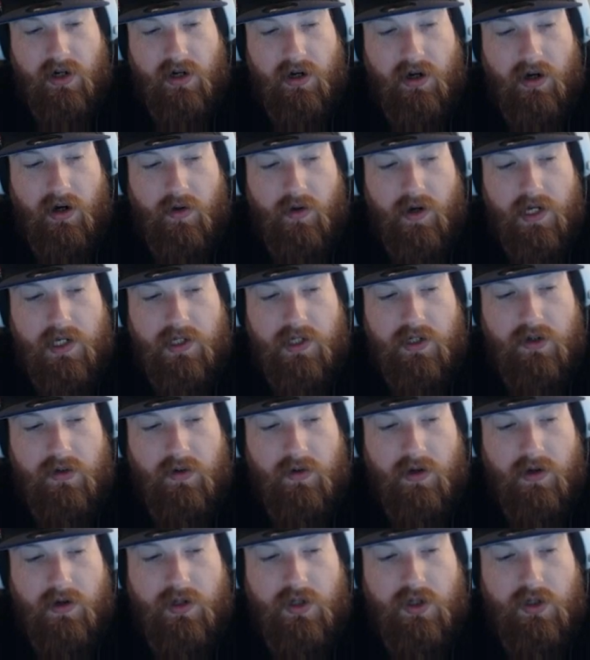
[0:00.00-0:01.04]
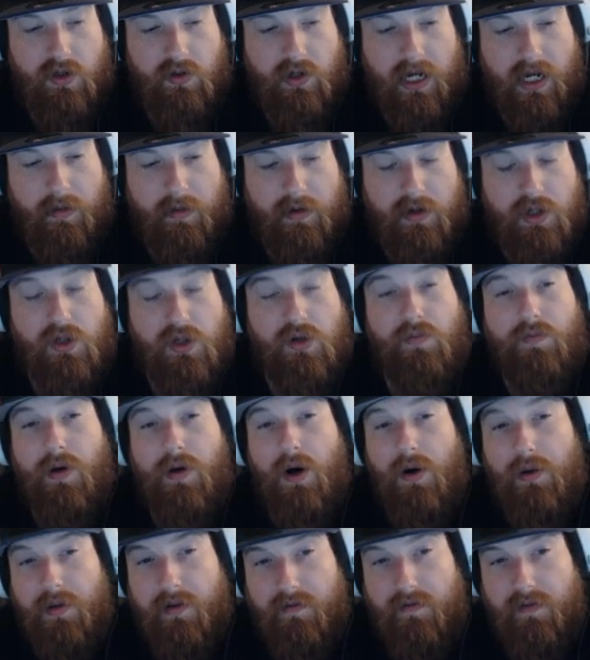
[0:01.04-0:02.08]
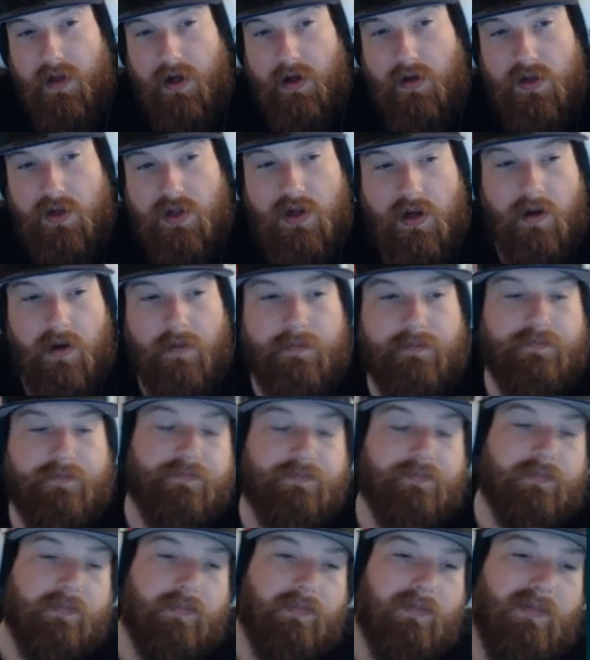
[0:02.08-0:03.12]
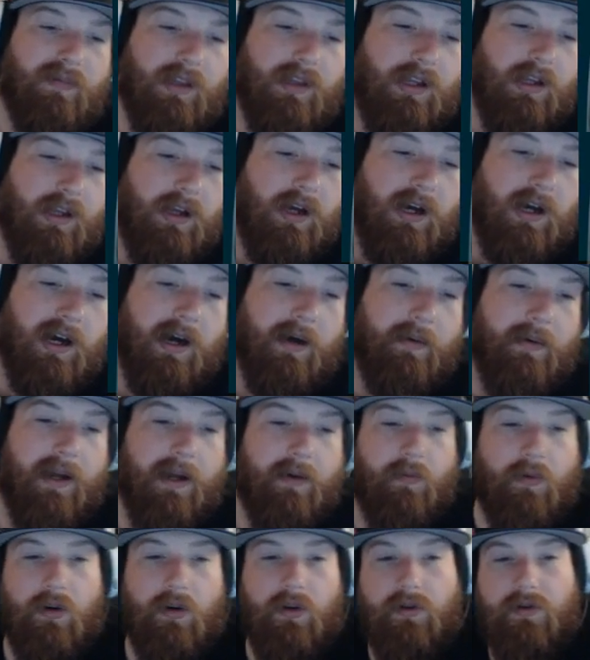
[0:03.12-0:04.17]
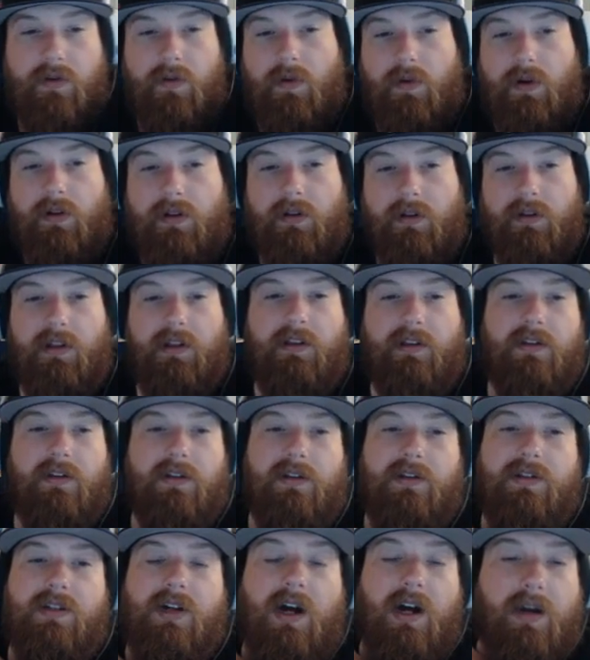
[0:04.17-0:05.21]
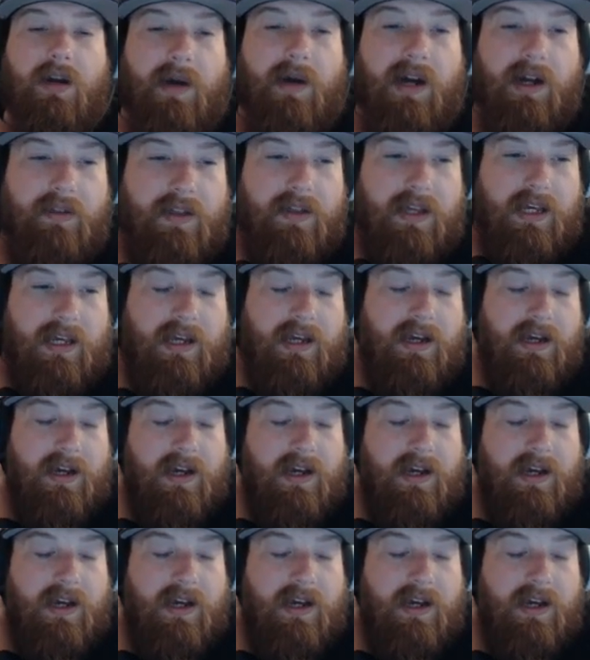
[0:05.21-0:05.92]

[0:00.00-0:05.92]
to always do 2 damage to both of those. So and we'll talk about the